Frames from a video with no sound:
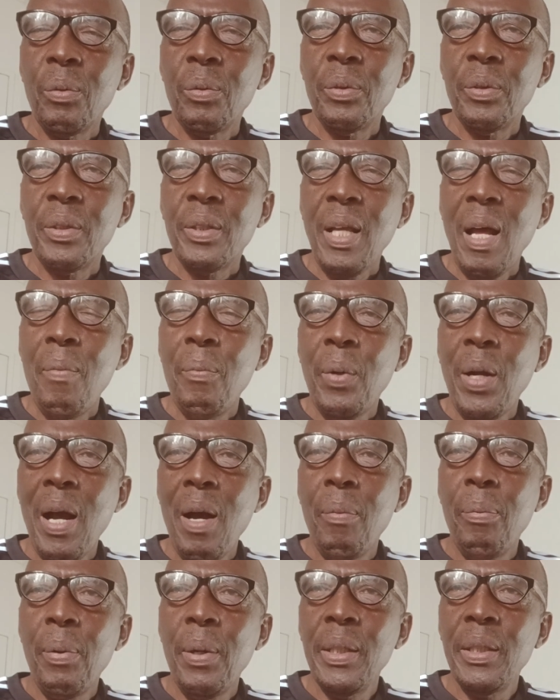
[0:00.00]
some
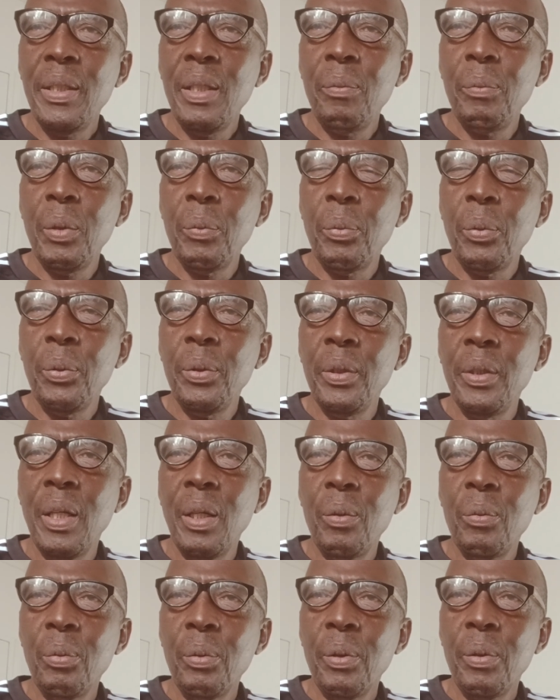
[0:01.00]
car parts, let me put it
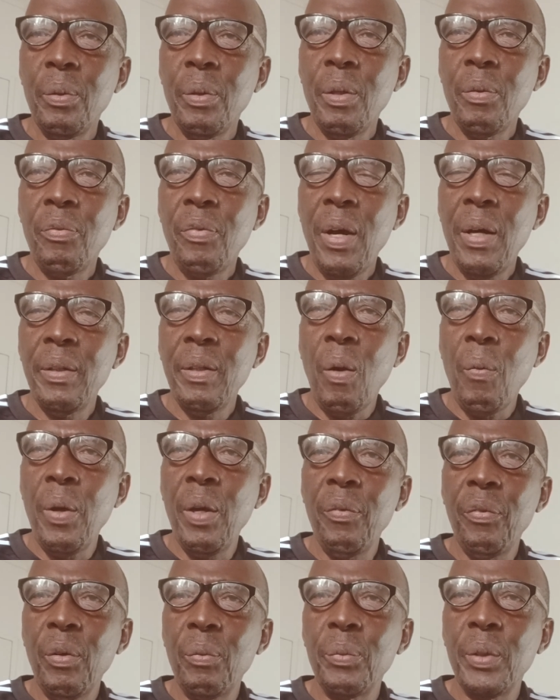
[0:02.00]
that way, were found
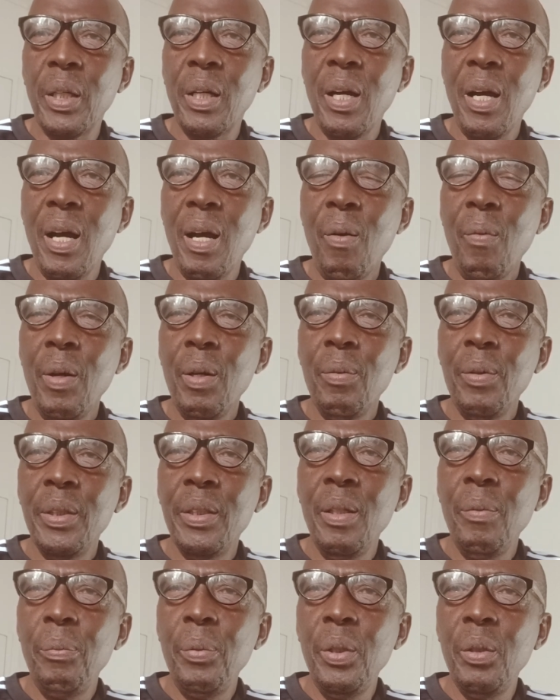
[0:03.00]
away from the car. What was
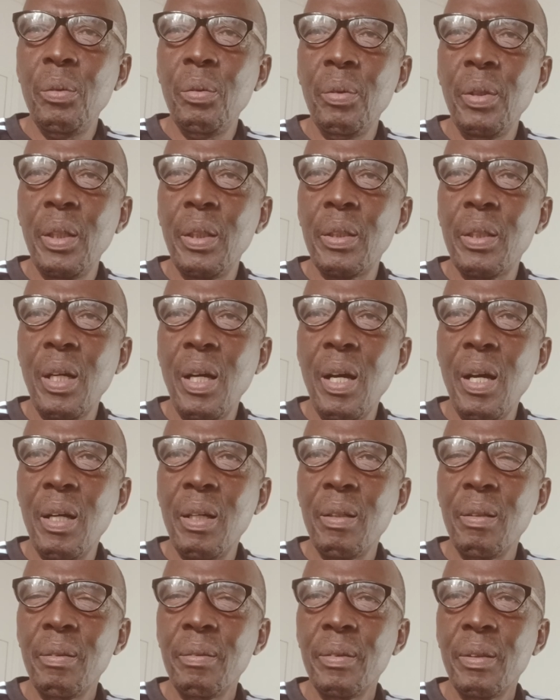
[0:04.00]
happening to that car?
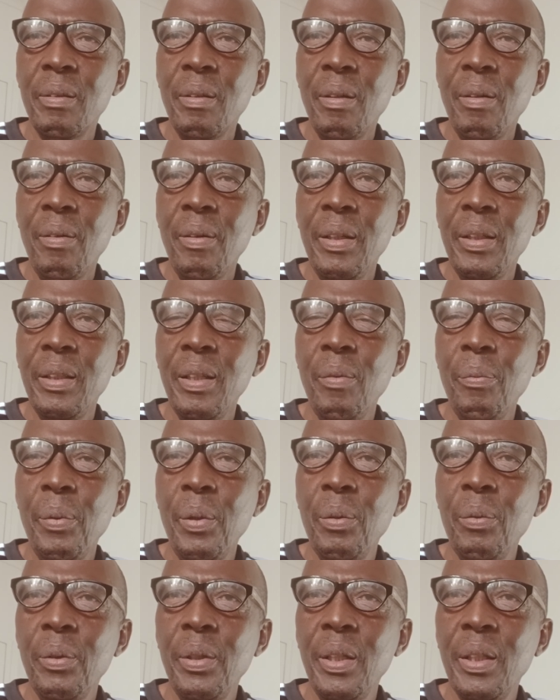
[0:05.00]
What
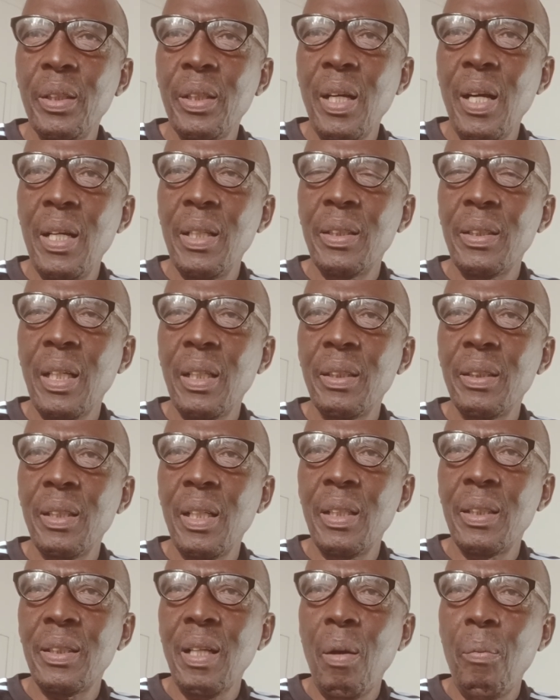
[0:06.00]
happened to that car such
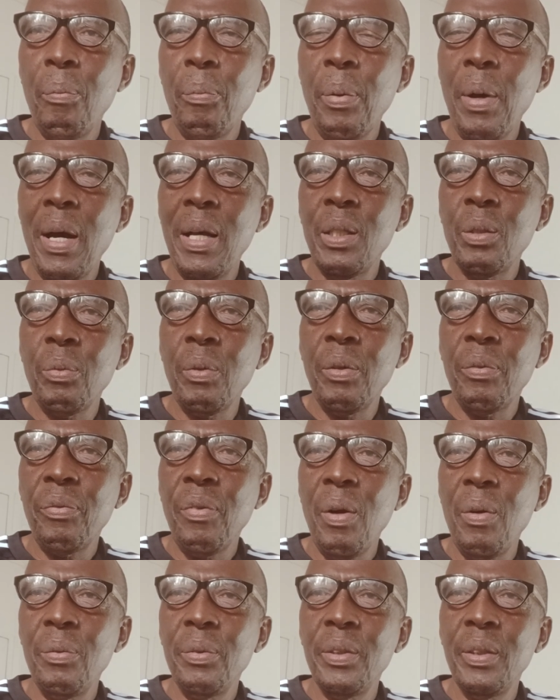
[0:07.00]
that some parts were
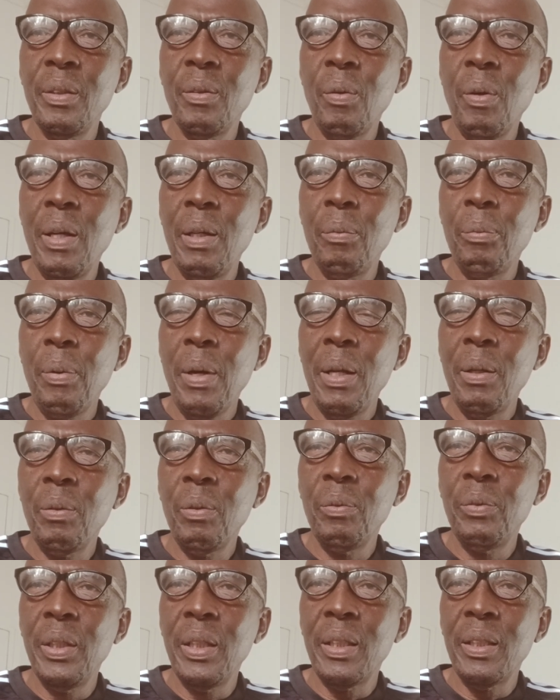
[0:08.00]
found in one part
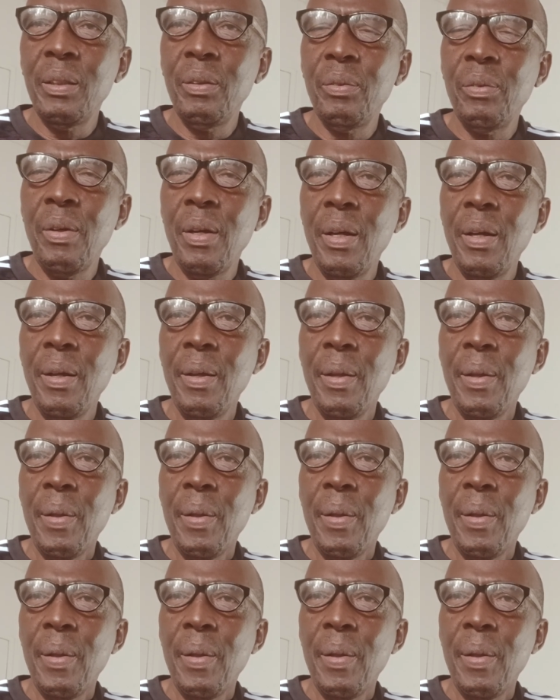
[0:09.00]
of the river